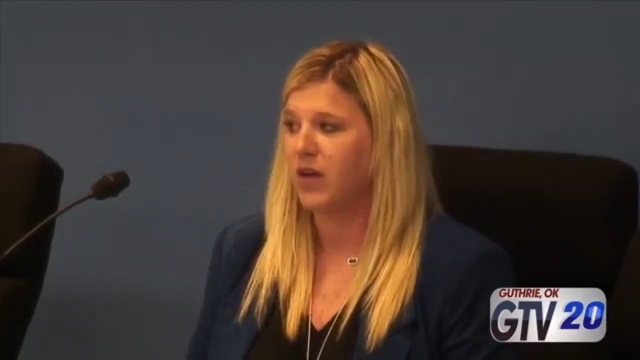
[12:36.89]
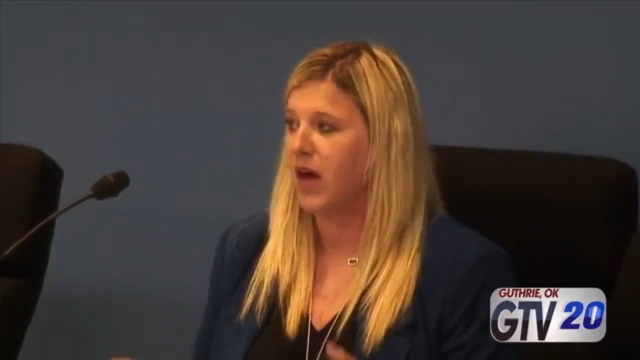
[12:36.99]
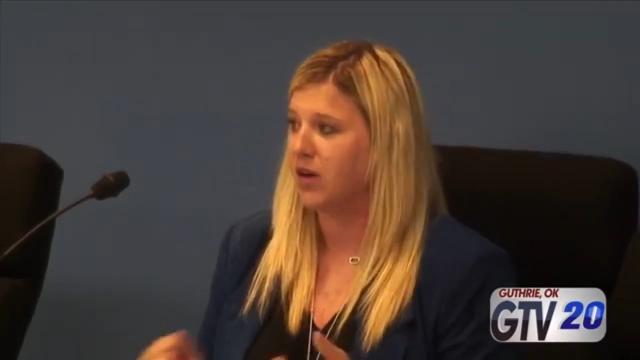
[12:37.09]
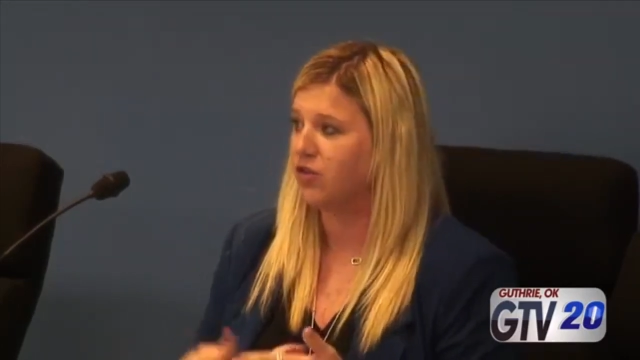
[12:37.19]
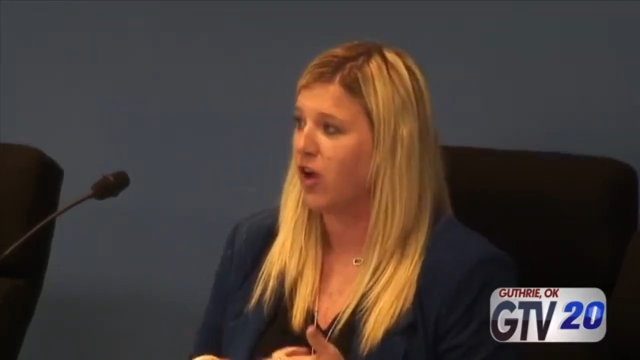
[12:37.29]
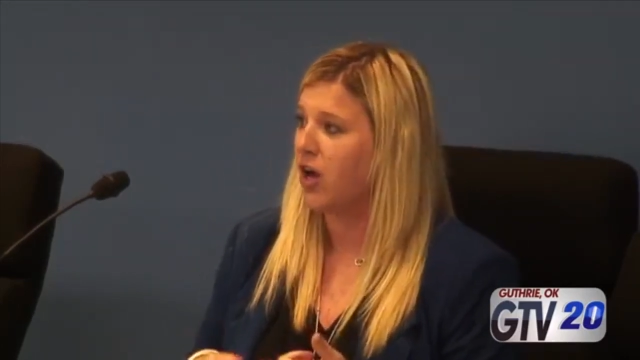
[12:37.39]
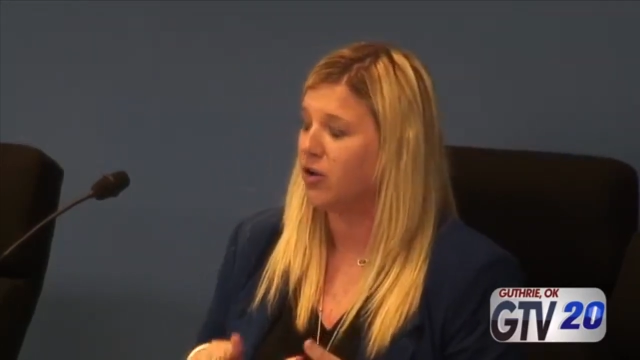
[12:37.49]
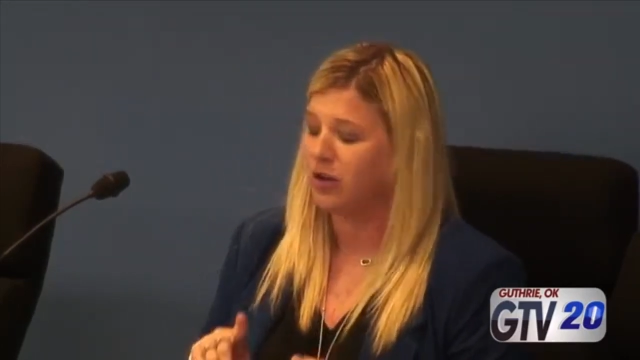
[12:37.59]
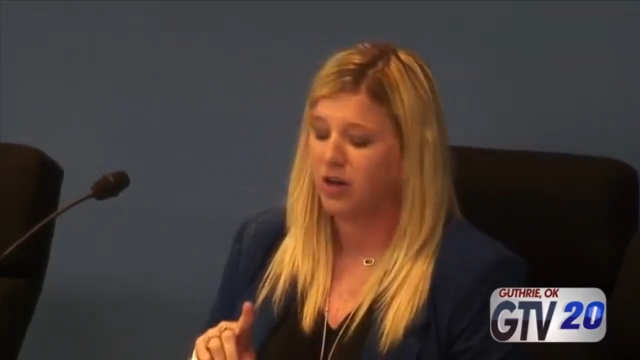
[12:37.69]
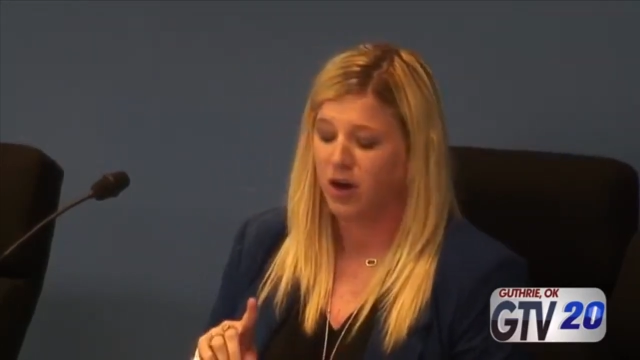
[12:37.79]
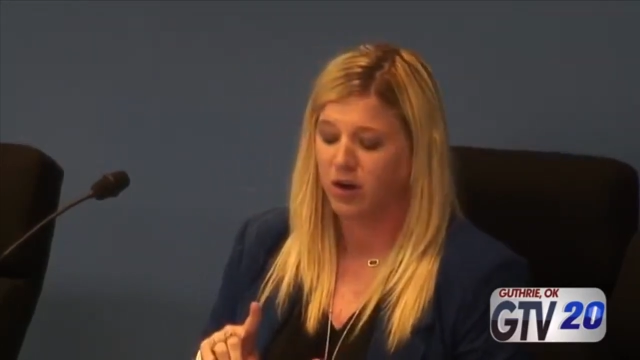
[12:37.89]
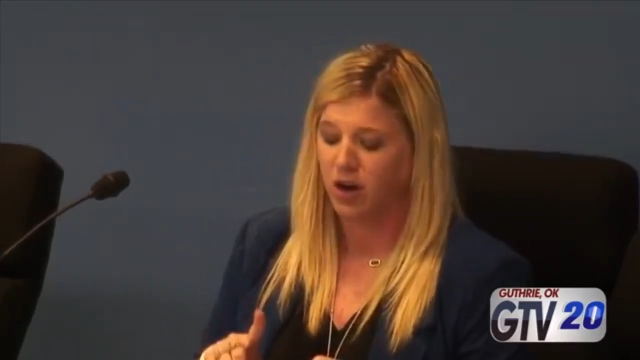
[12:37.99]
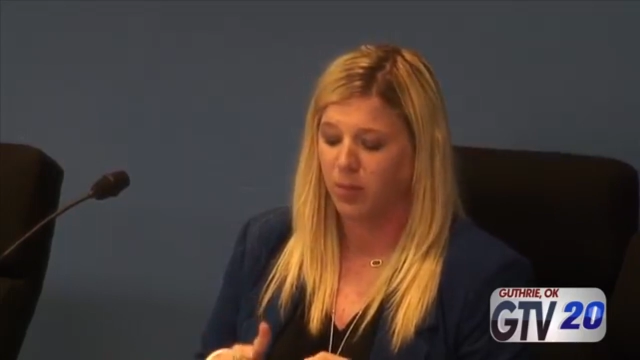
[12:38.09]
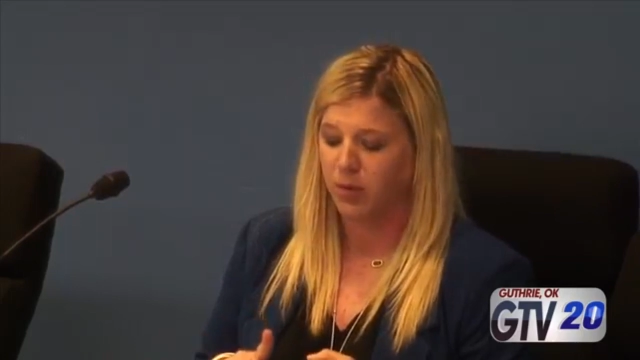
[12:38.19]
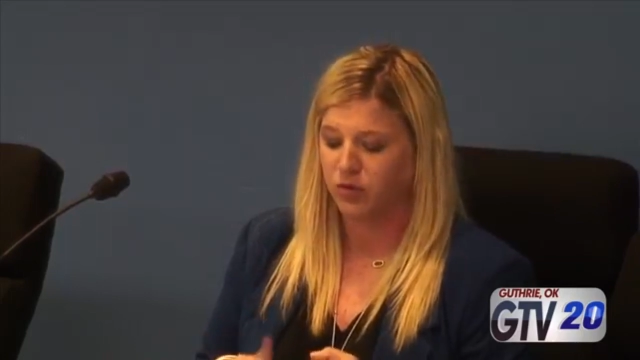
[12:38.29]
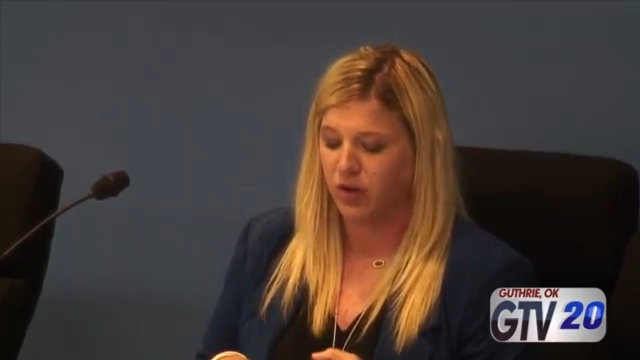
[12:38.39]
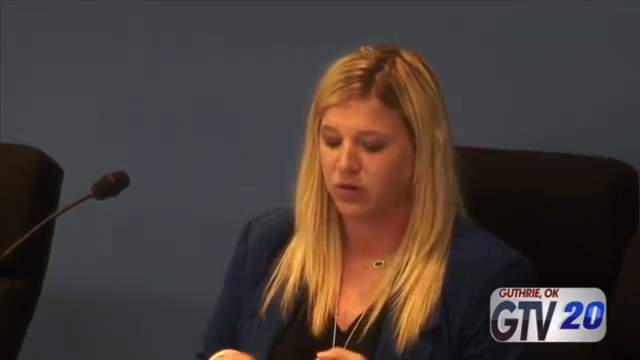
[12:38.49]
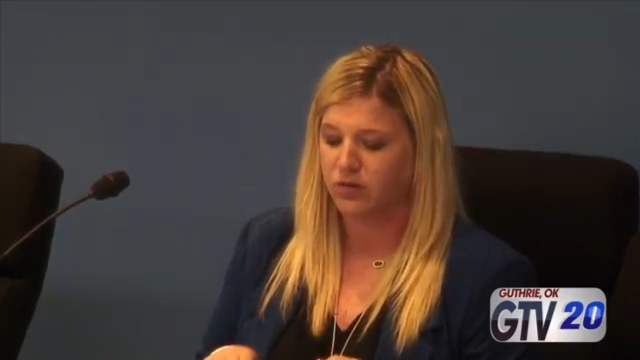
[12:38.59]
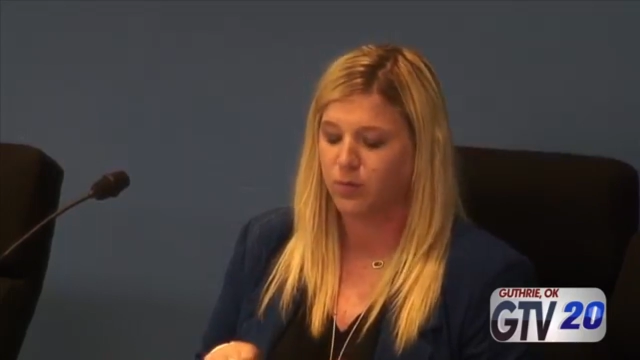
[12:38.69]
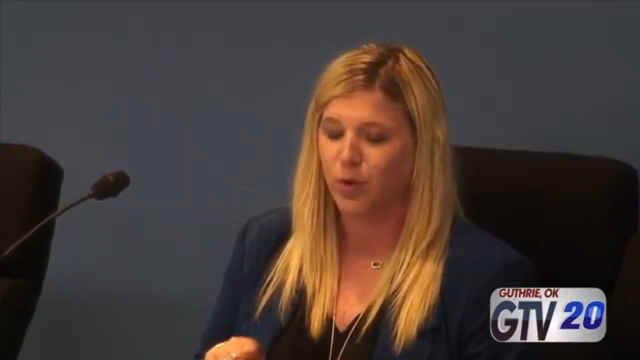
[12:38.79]
He had a child. He got caught up on
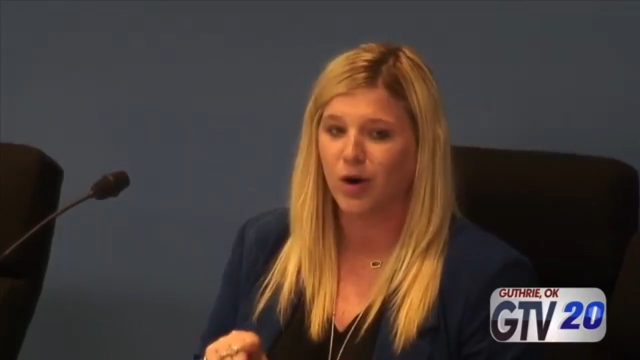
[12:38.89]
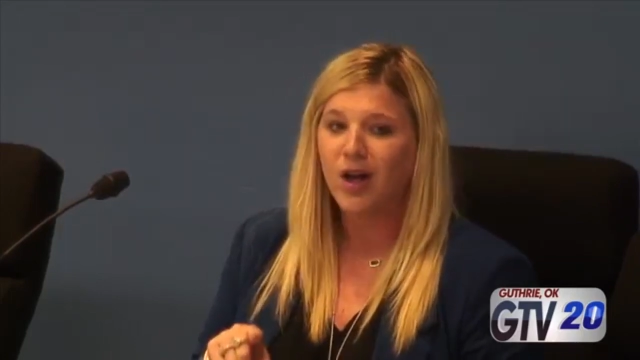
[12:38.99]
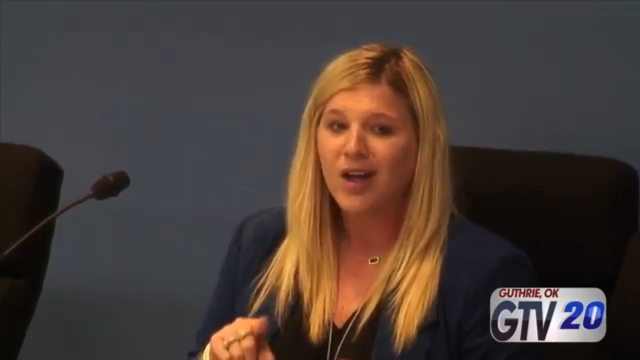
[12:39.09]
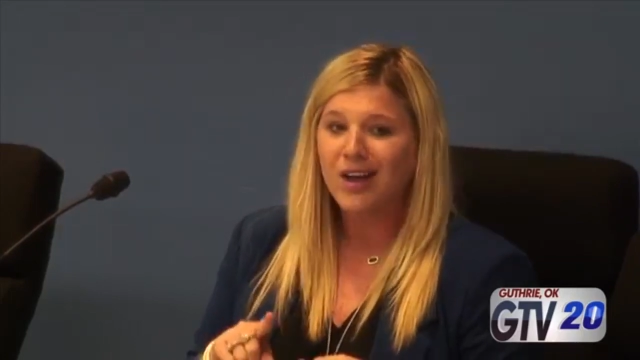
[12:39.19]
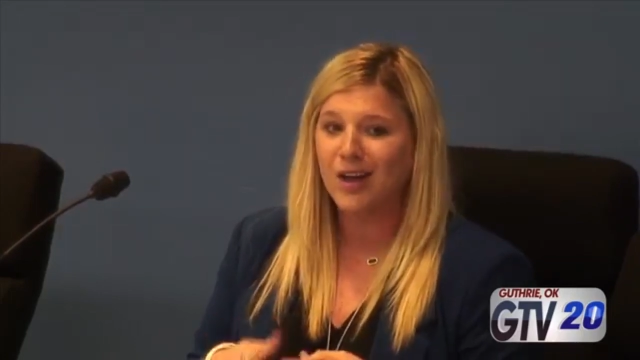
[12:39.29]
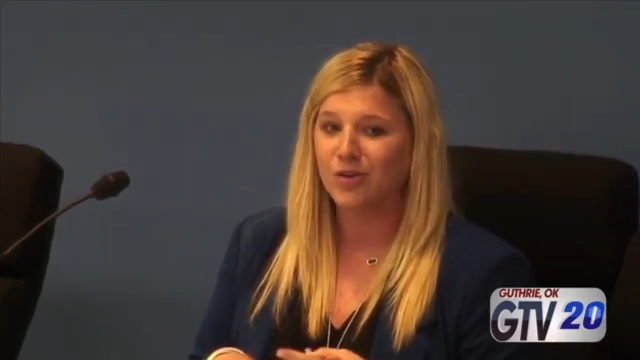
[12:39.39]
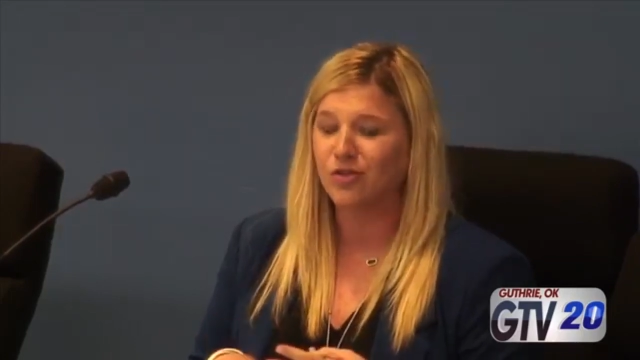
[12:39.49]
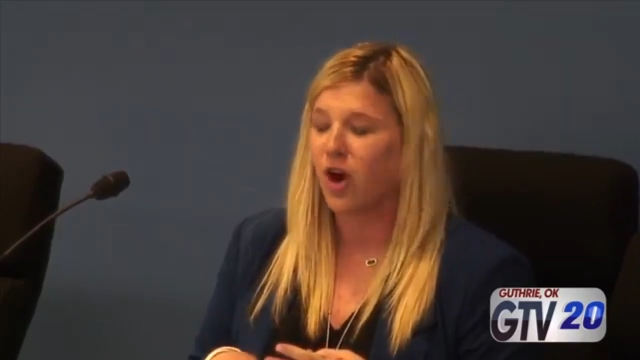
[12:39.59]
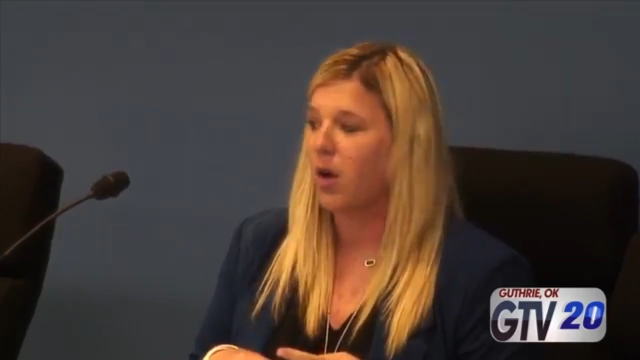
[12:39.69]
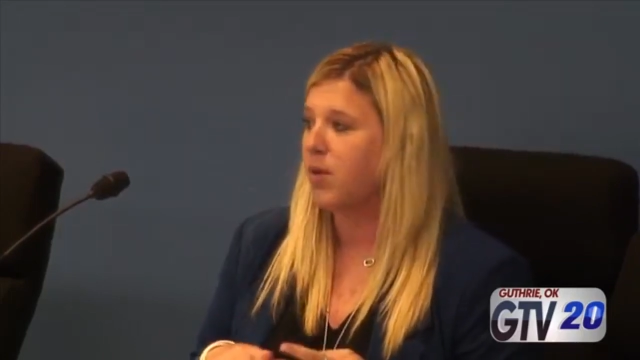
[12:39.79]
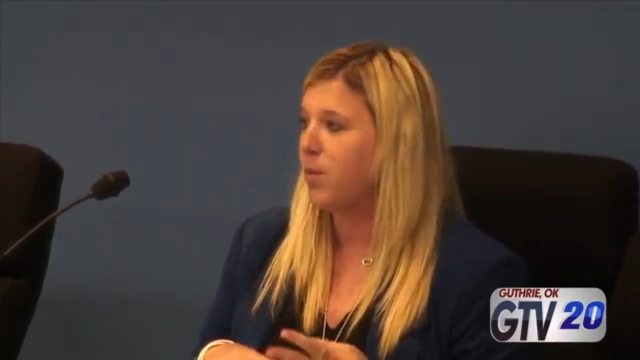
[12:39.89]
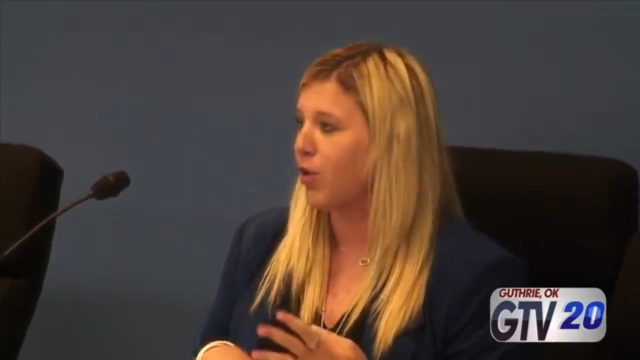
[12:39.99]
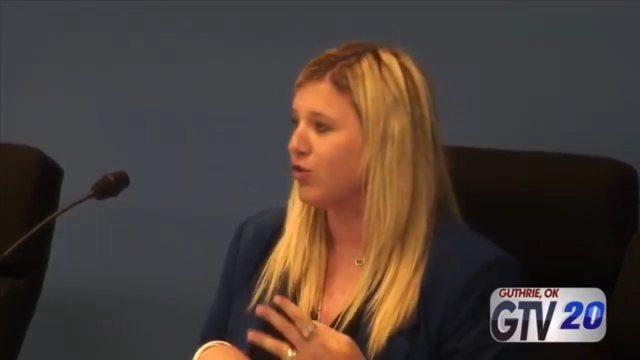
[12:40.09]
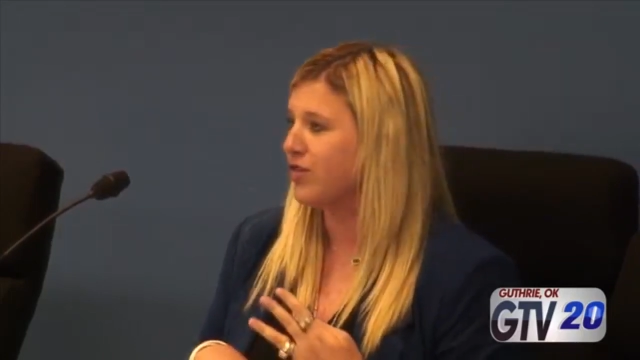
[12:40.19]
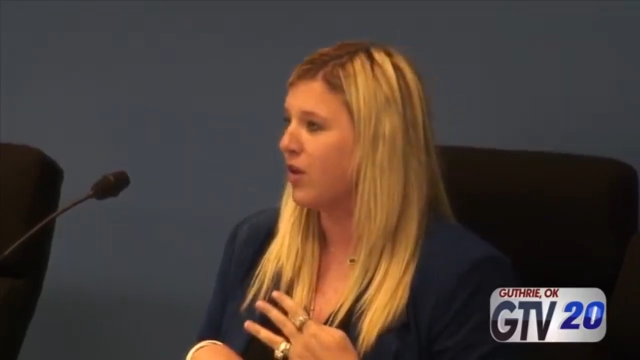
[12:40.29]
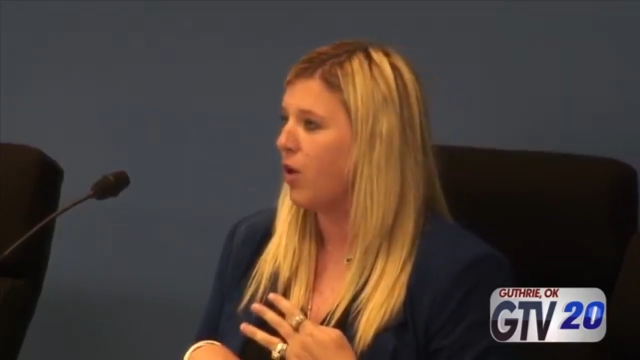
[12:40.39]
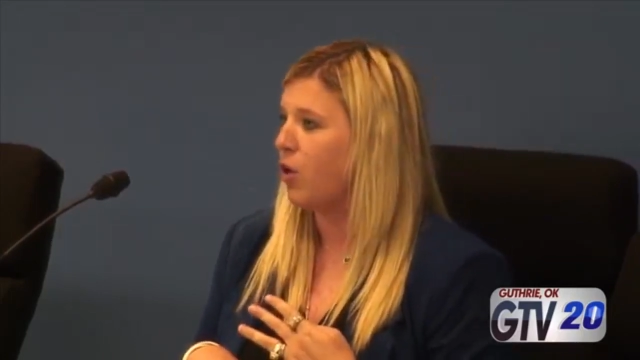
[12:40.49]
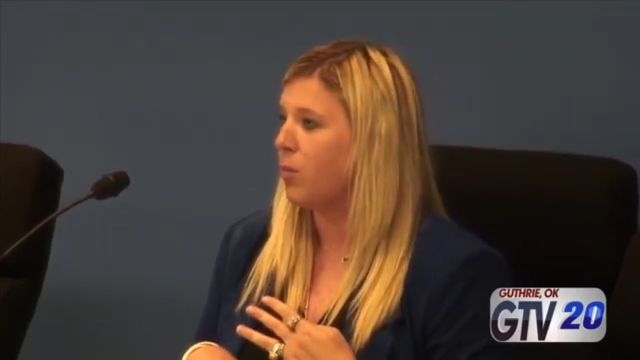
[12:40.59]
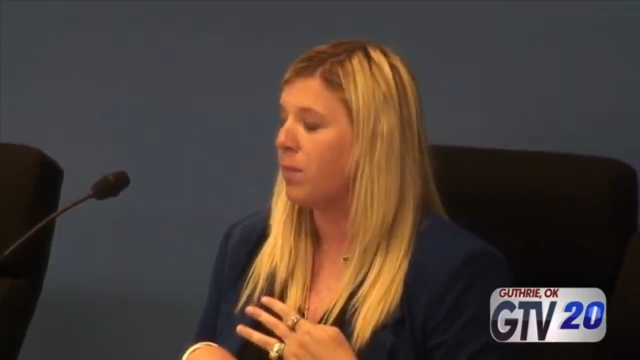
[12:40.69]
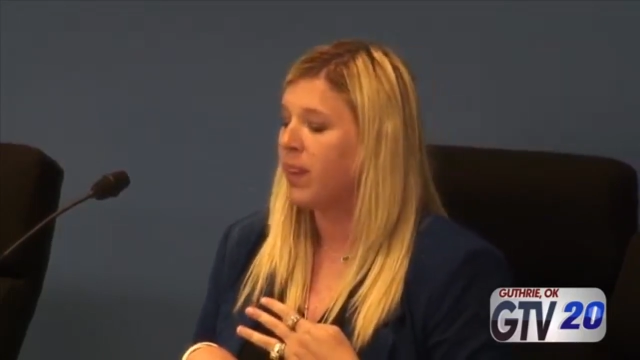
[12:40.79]
child support. He had a job. He purchased a
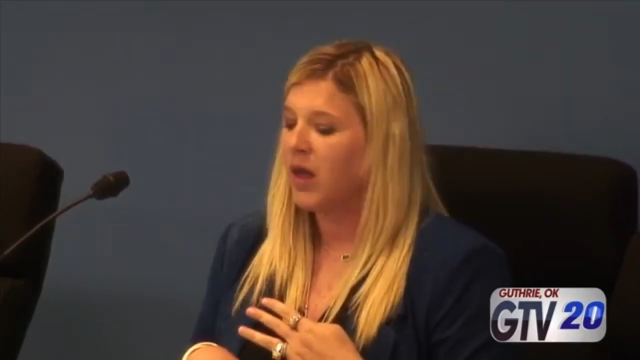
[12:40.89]
home.